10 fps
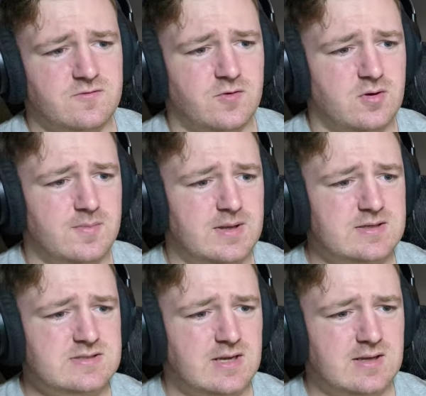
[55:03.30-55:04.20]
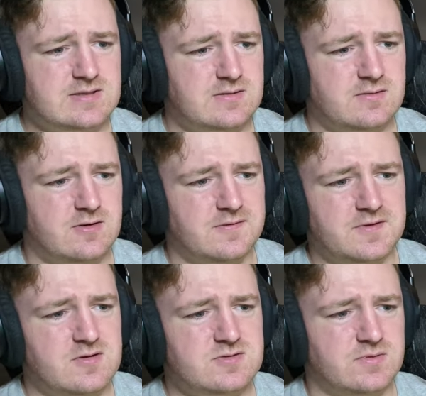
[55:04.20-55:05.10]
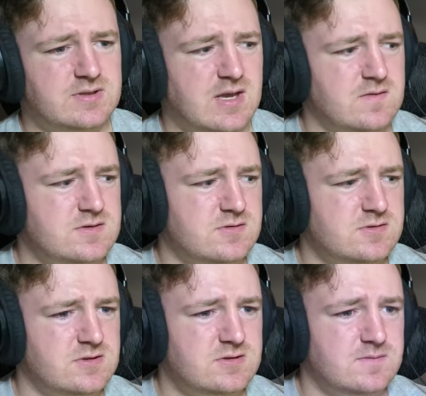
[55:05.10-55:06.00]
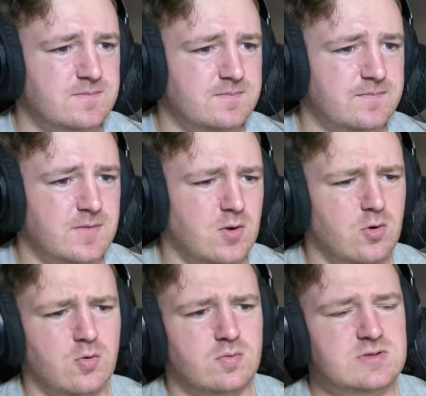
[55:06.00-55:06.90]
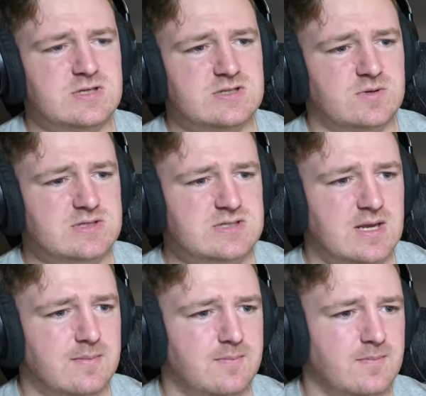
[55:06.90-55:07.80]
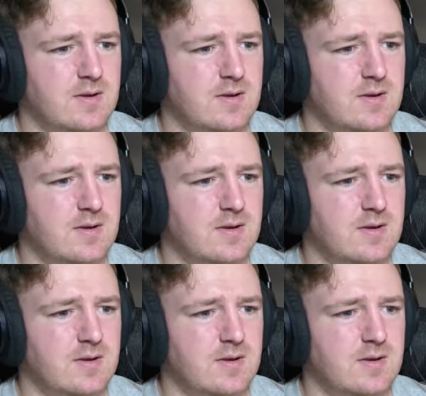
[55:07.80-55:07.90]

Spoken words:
are for, because yeah, they're not the usual Tigers jerseys. Oh, jeez, what a step.